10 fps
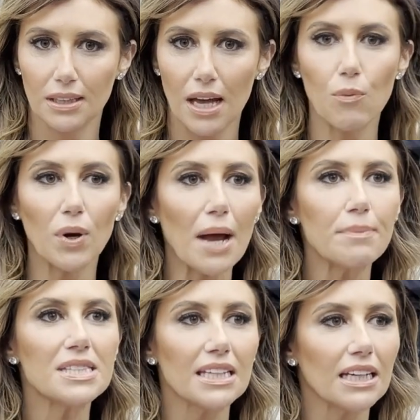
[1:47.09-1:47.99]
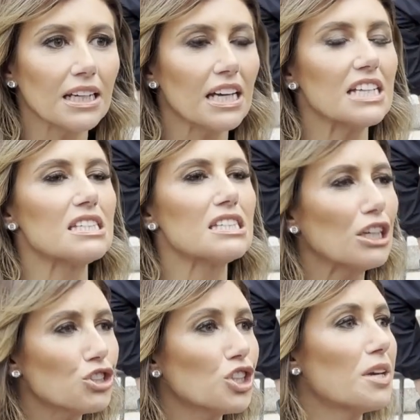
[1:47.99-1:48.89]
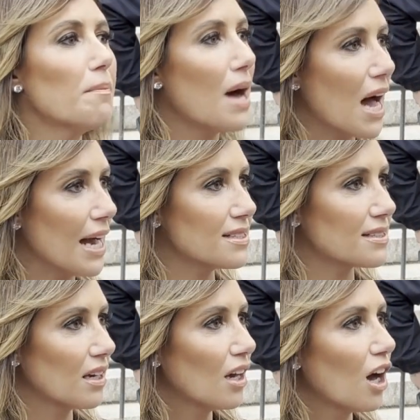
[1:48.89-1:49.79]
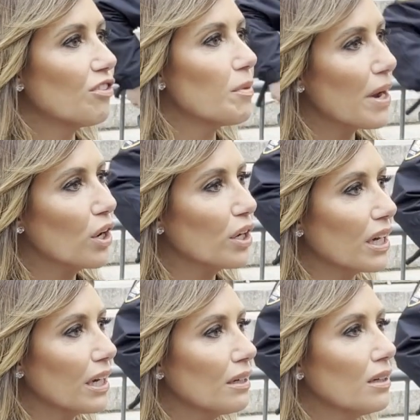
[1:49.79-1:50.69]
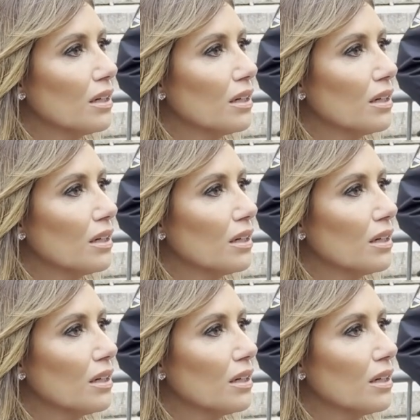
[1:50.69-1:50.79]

And what I'm seeing is such a demise of American